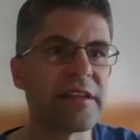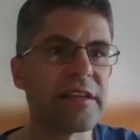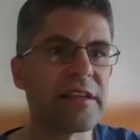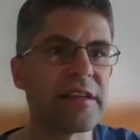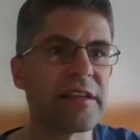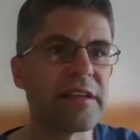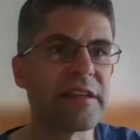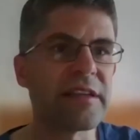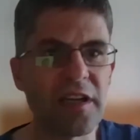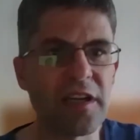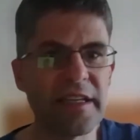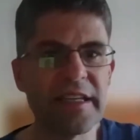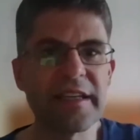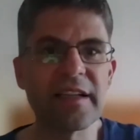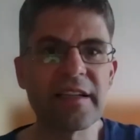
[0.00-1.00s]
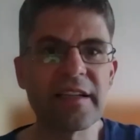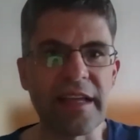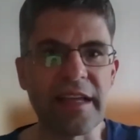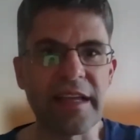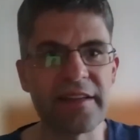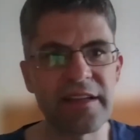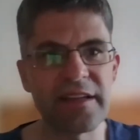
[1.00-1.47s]
an official legal
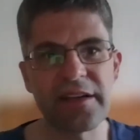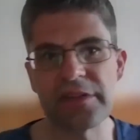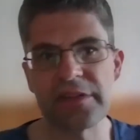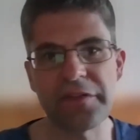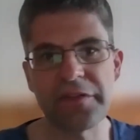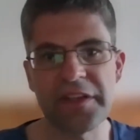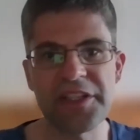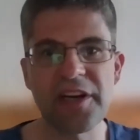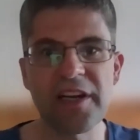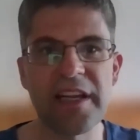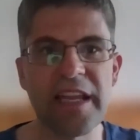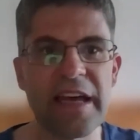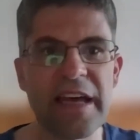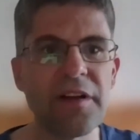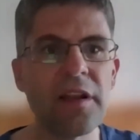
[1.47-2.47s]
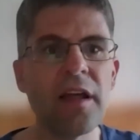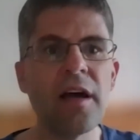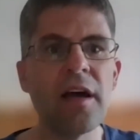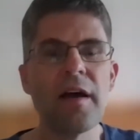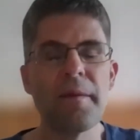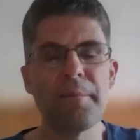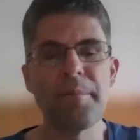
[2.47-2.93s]
tender on a federal level,
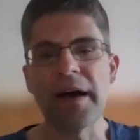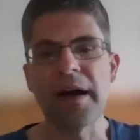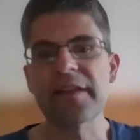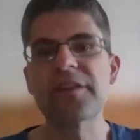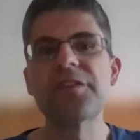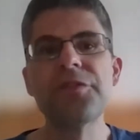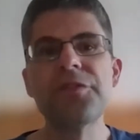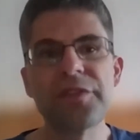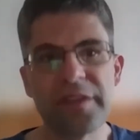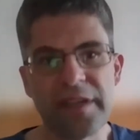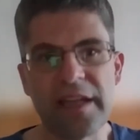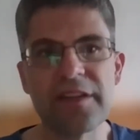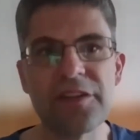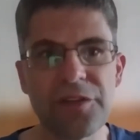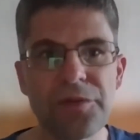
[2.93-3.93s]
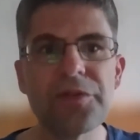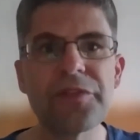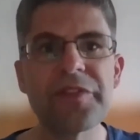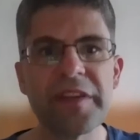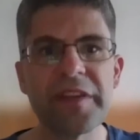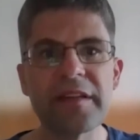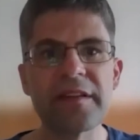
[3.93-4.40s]
but you can
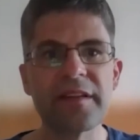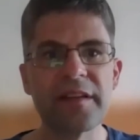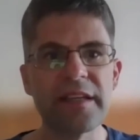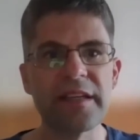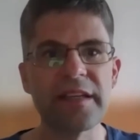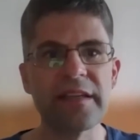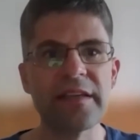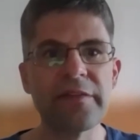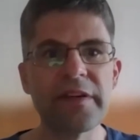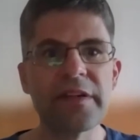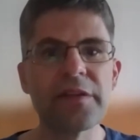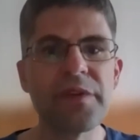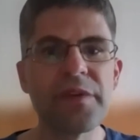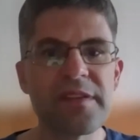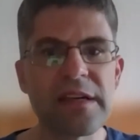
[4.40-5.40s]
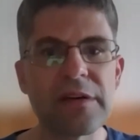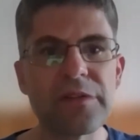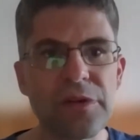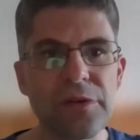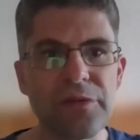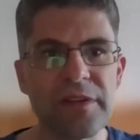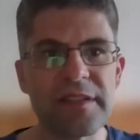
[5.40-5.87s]
use it even with
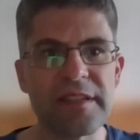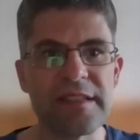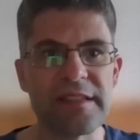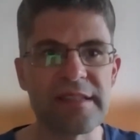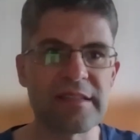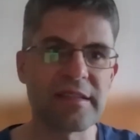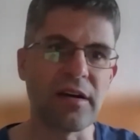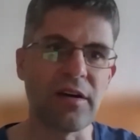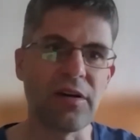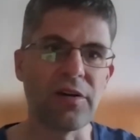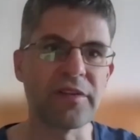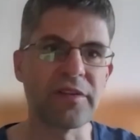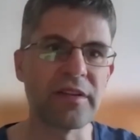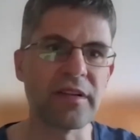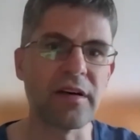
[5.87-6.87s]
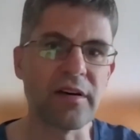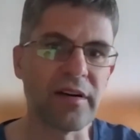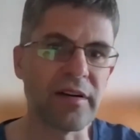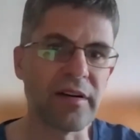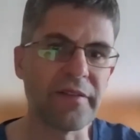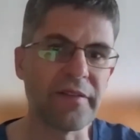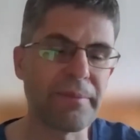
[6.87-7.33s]
authorities on
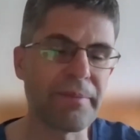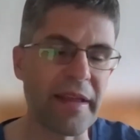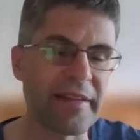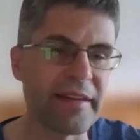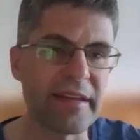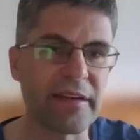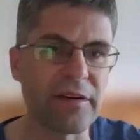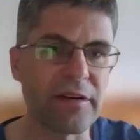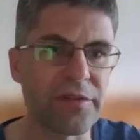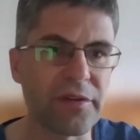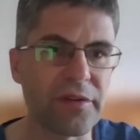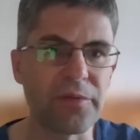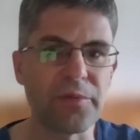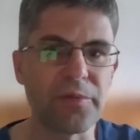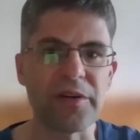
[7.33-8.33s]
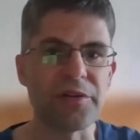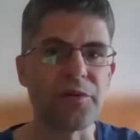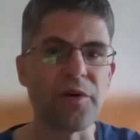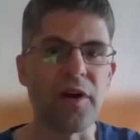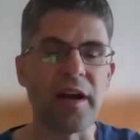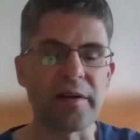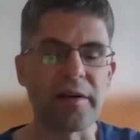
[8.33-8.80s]
depending on where
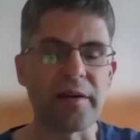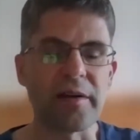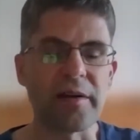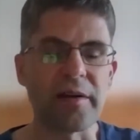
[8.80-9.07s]
you are.